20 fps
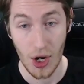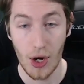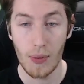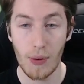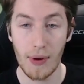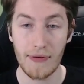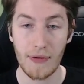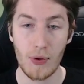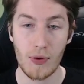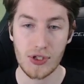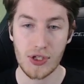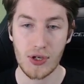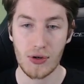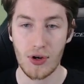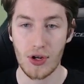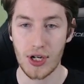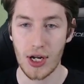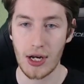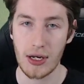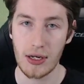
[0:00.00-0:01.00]
We've also
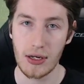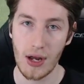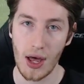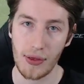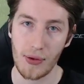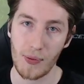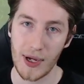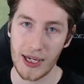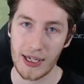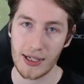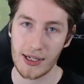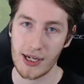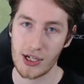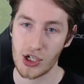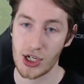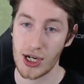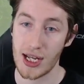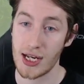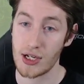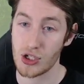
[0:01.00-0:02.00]
got another win
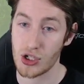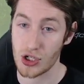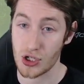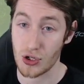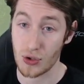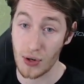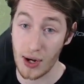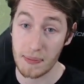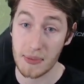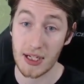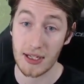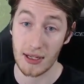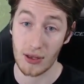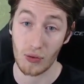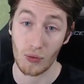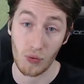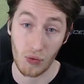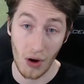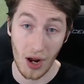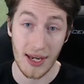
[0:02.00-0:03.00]
condition in just Cryptolith
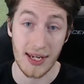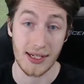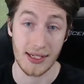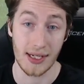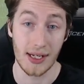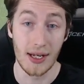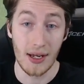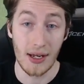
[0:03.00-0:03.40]
Rite.